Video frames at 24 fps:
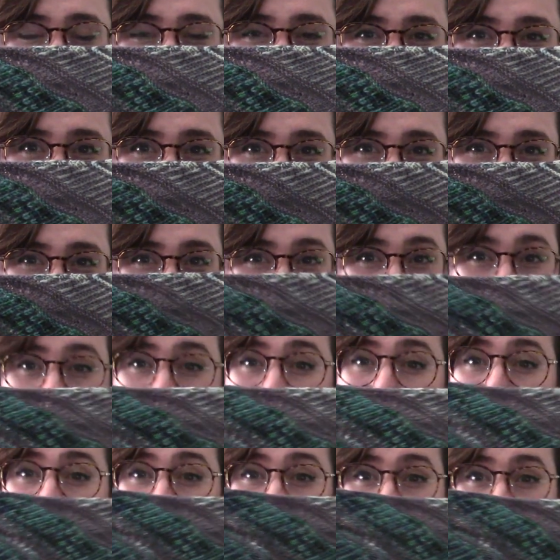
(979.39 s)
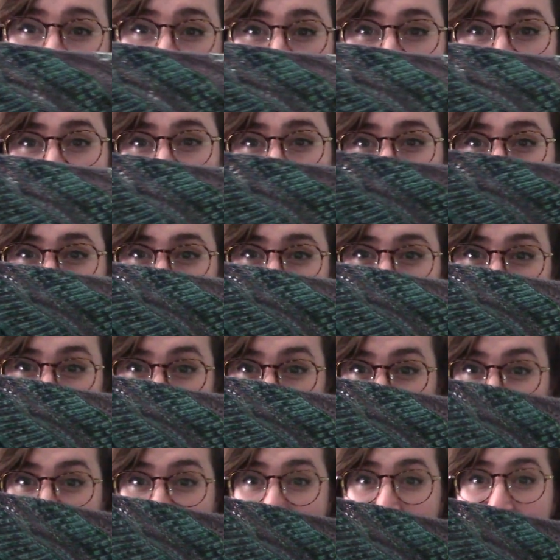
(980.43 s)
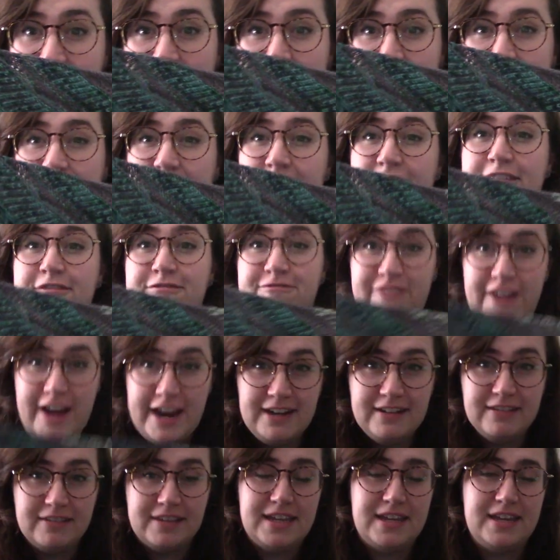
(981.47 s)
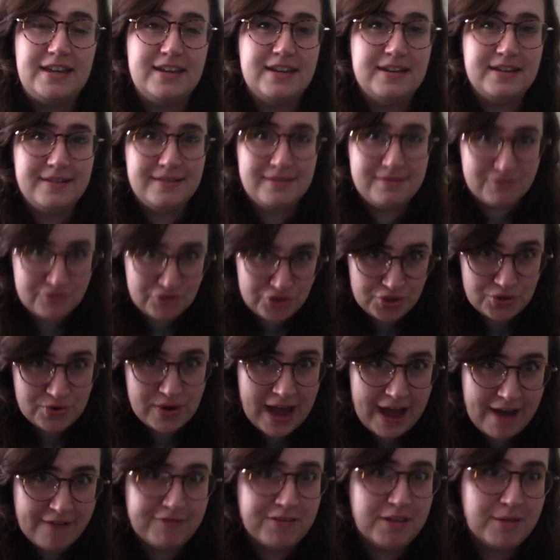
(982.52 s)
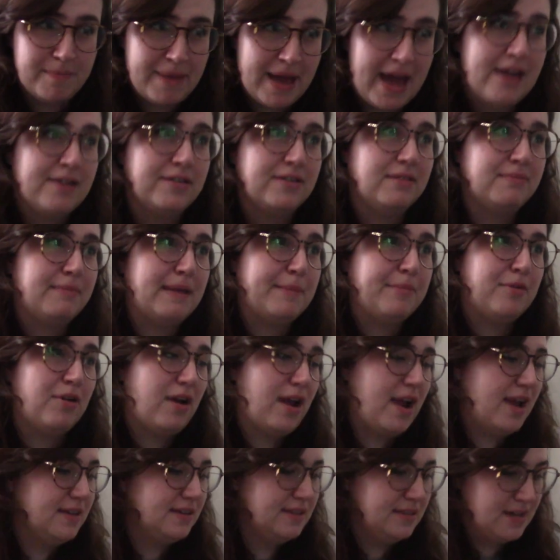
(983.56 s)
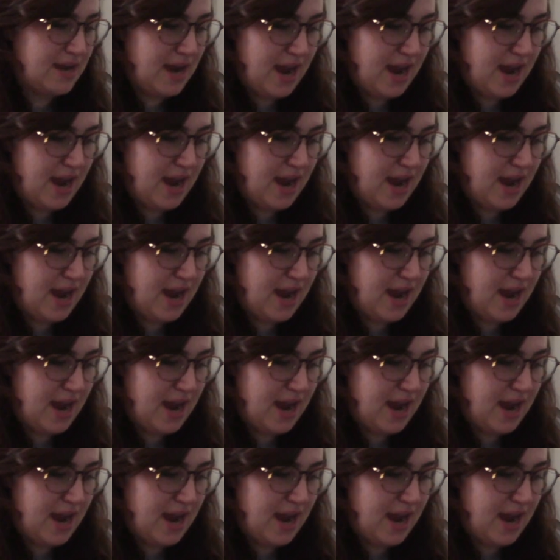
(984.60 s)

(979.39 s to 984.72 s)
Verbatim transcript: And I'm pretty proud of myself. I finally do have the pattern memorized.